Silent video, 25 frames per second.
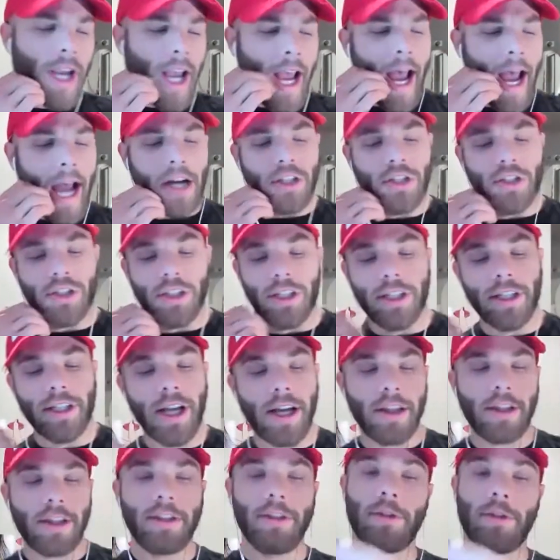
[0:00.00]
actually, now
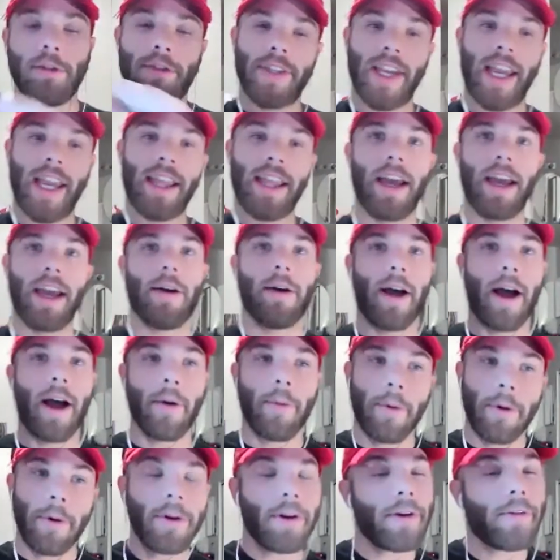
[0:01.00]
that you say that, I
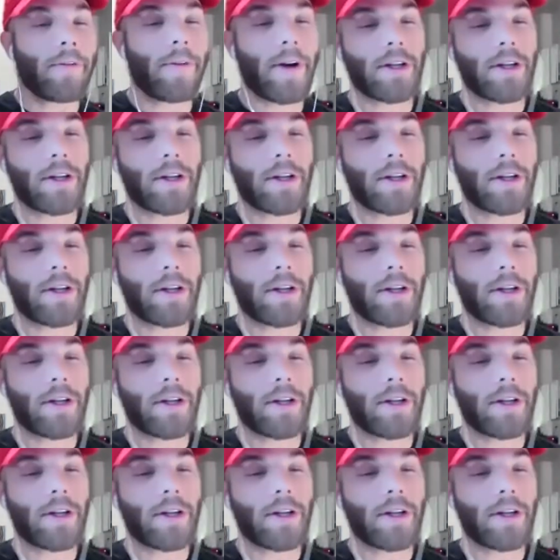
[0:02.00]
wonder if I